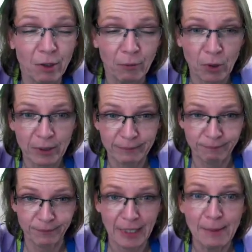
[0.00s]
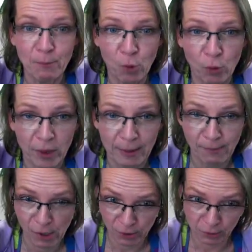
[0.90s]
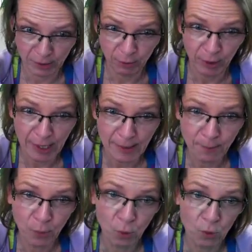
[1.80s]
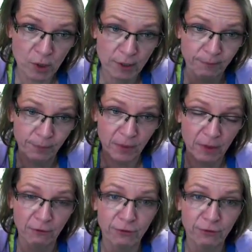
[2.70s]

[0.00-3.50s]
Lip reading: You don't want to import them, because when you import